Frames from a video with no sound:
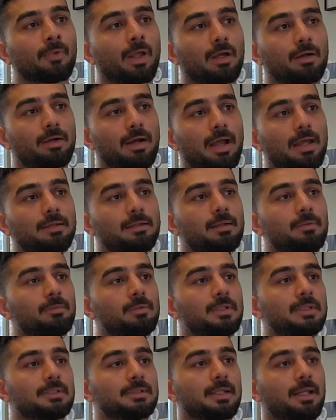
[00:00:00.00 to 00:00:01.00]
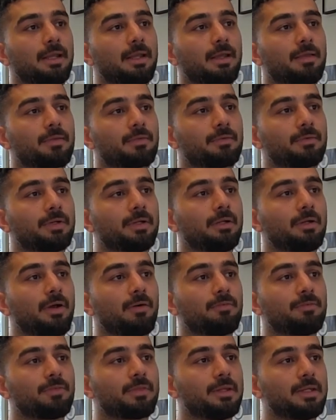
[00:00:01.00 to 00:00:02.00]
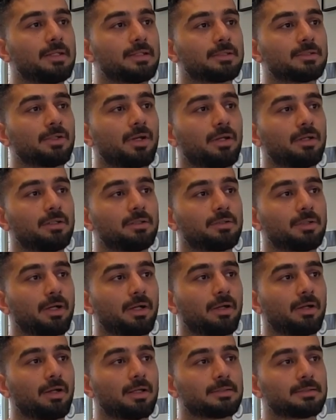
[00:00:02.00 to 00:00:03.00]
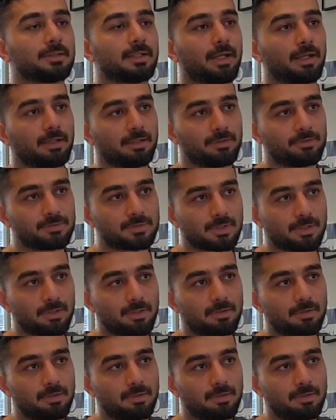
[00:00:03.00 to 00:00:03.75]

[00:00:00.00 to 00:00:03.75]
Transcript: Randomly select 3 of these non-interactive as negatives.